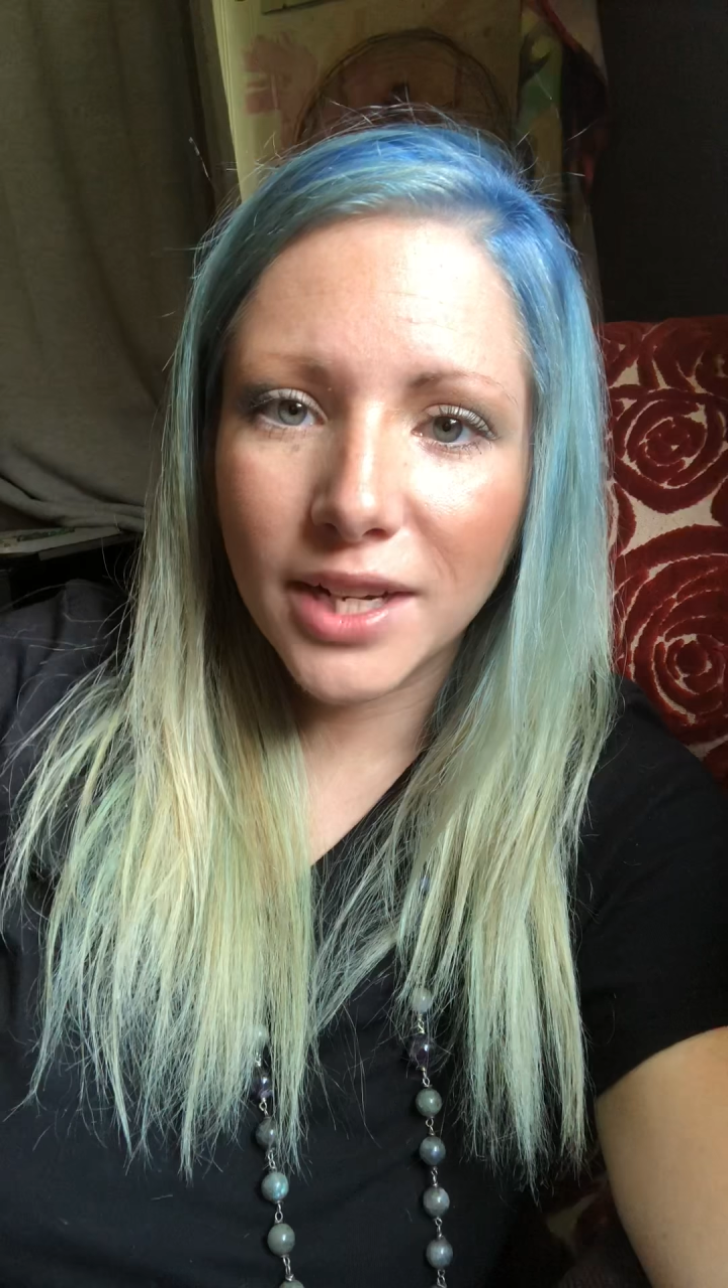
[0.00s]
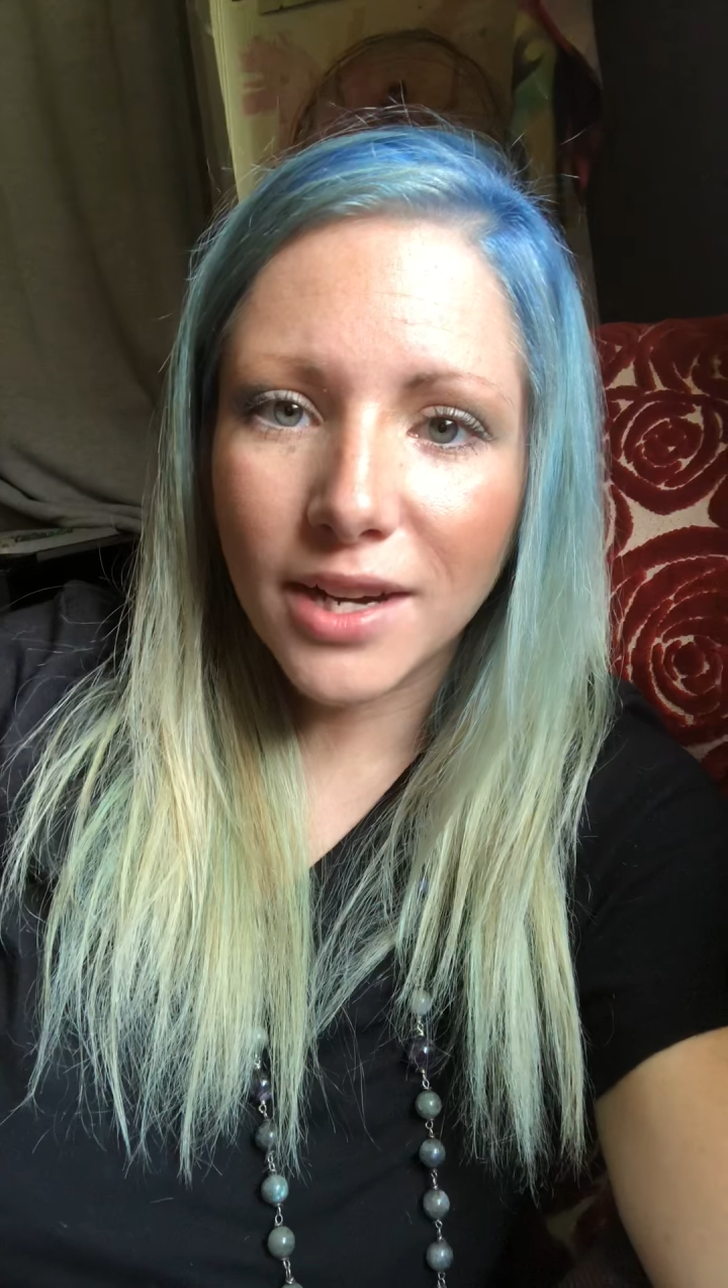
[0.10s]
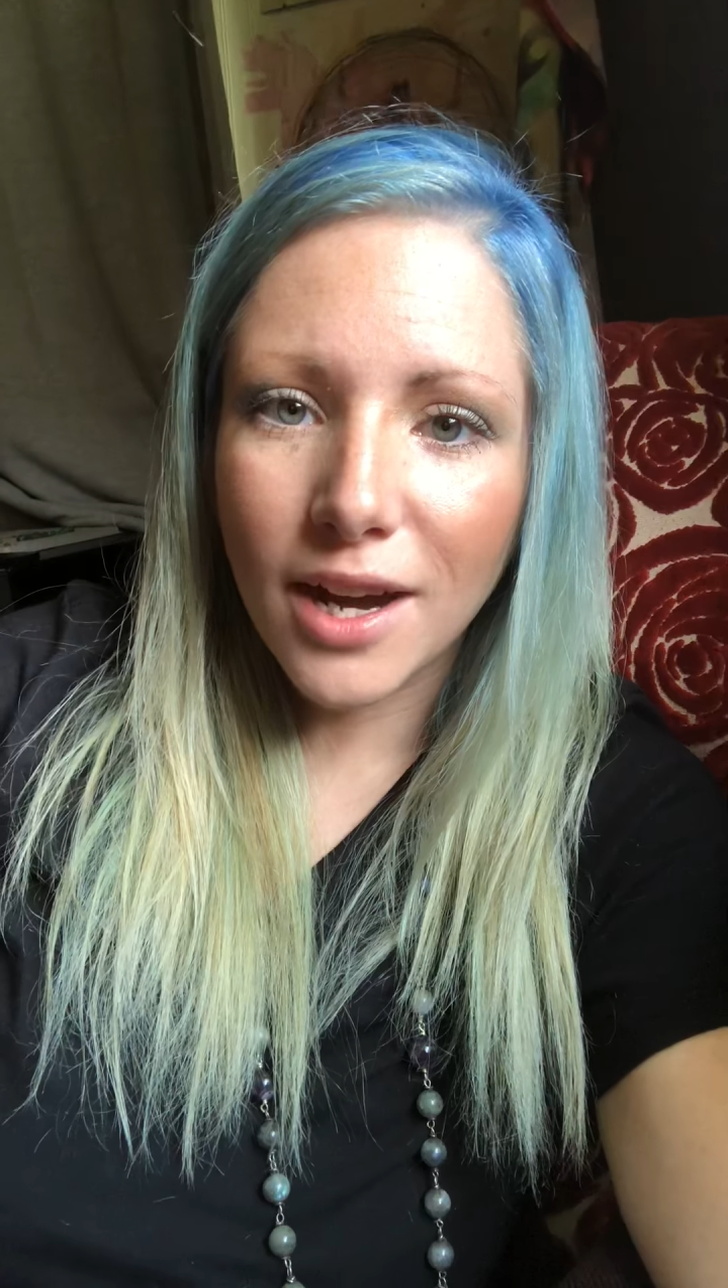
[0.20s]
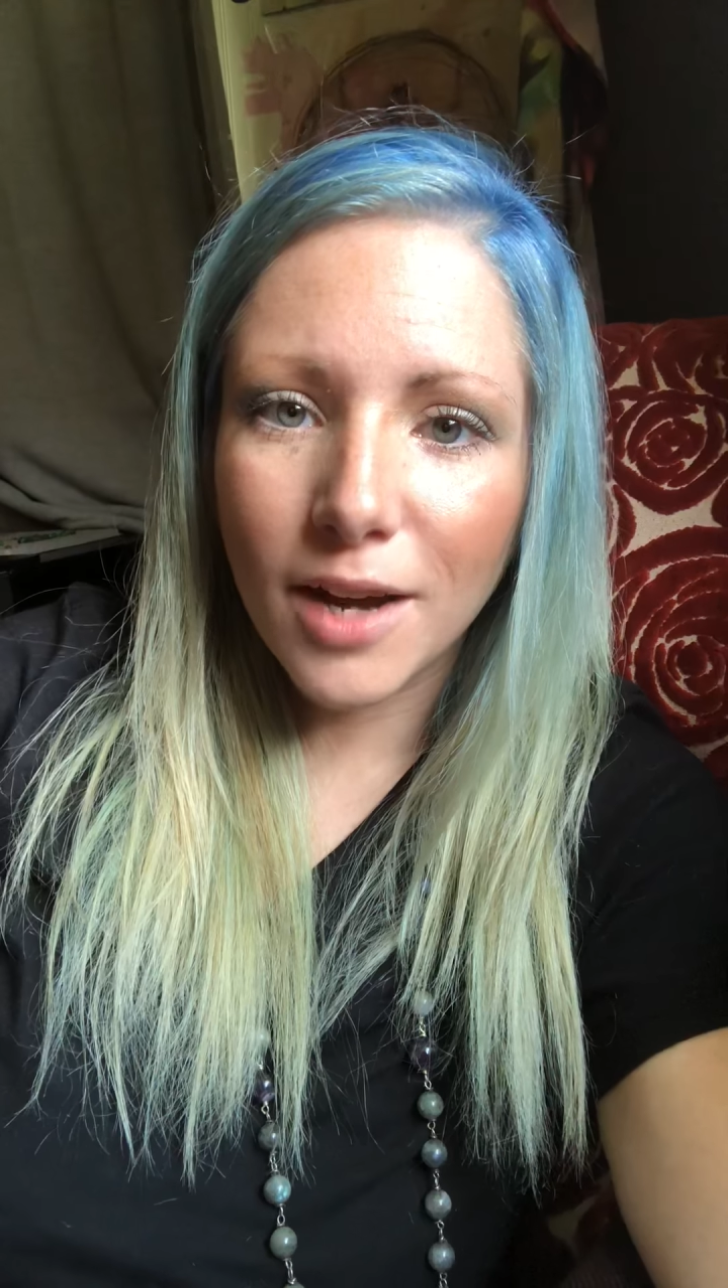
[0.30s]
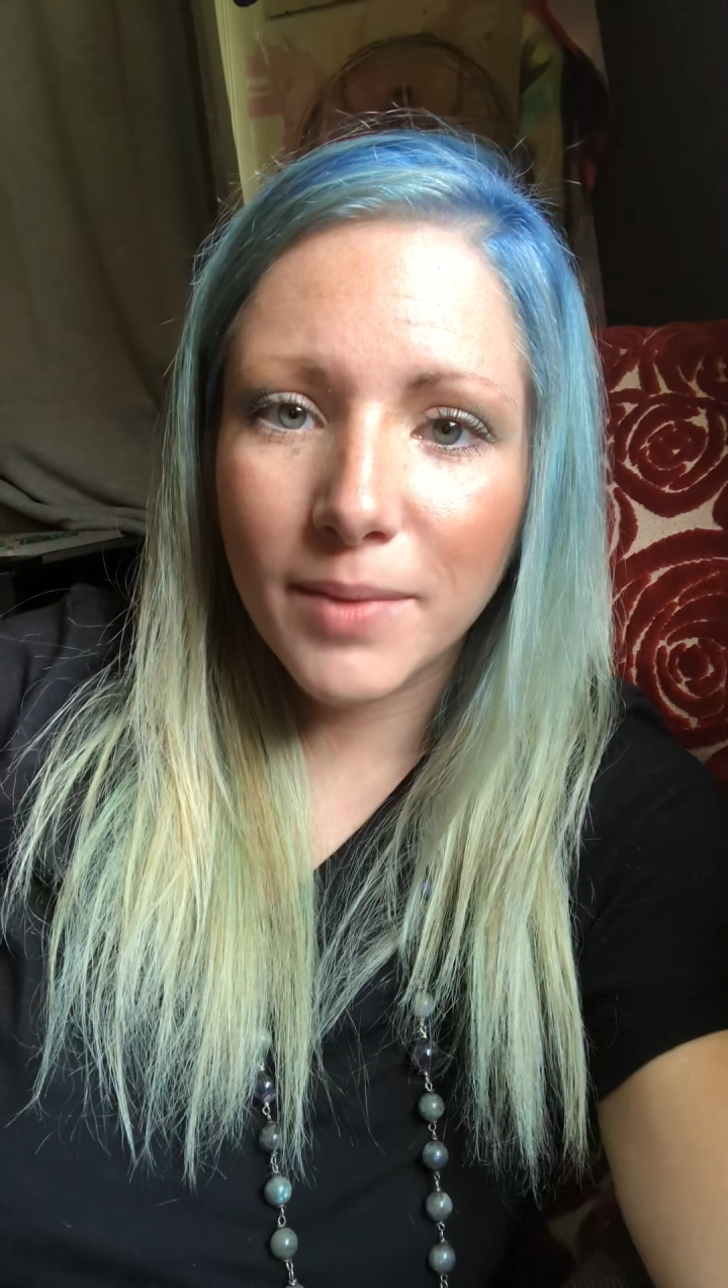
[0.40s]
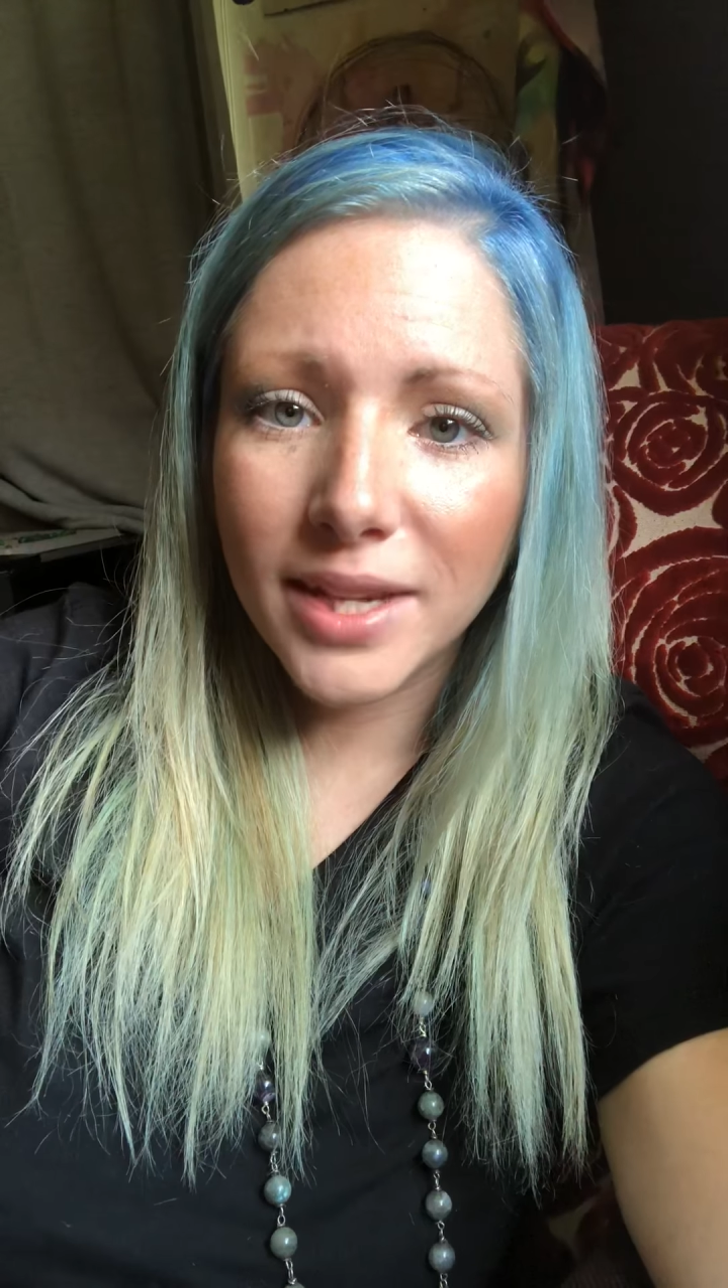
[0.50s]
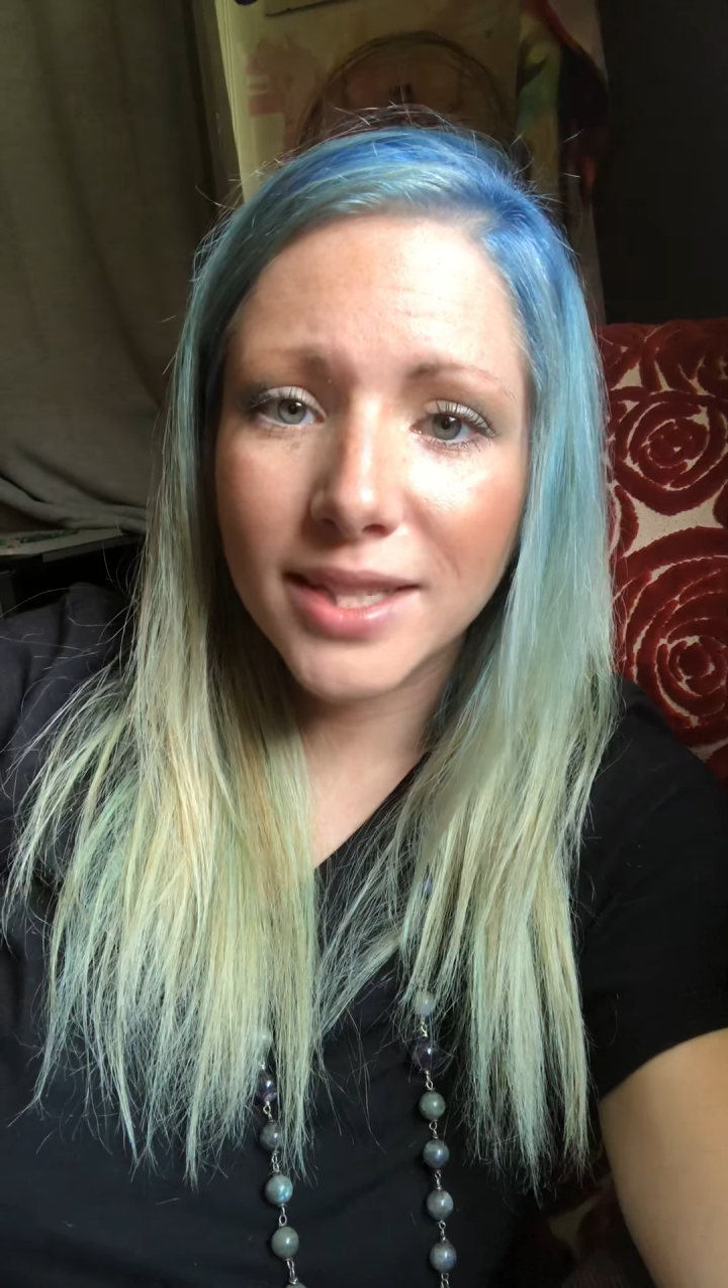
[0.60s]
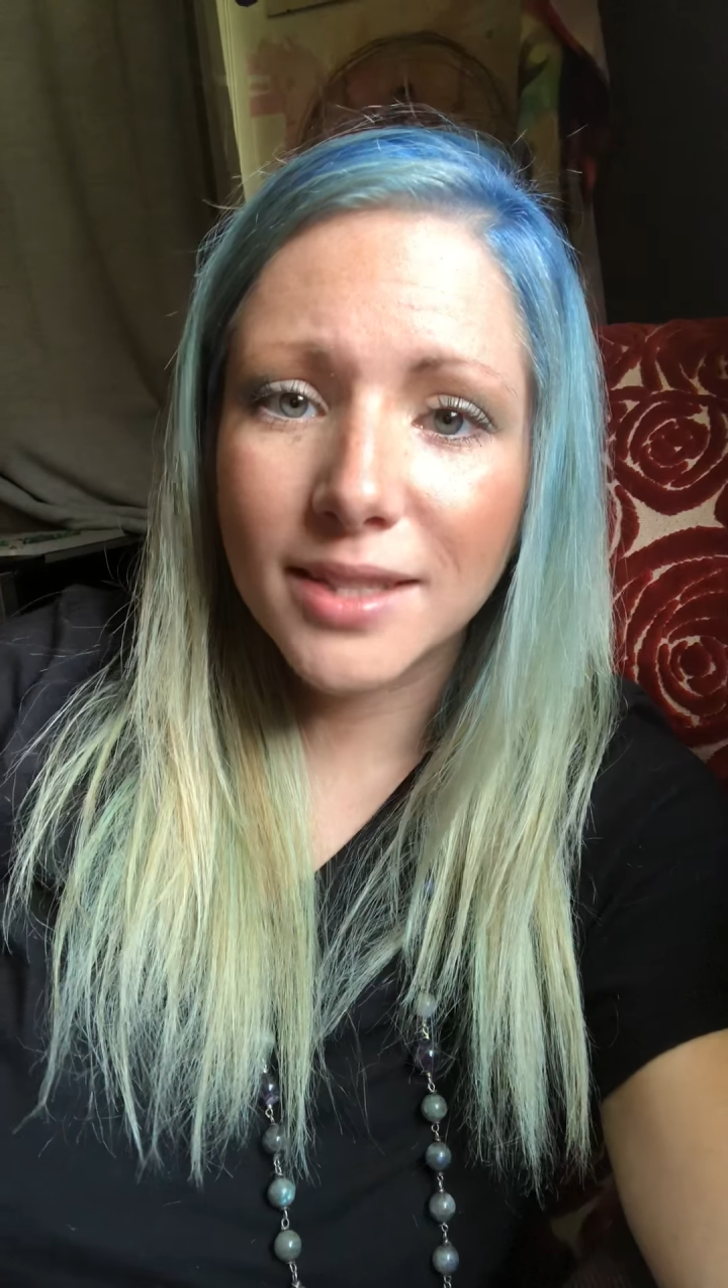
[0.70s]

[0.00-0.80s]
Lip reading: comment and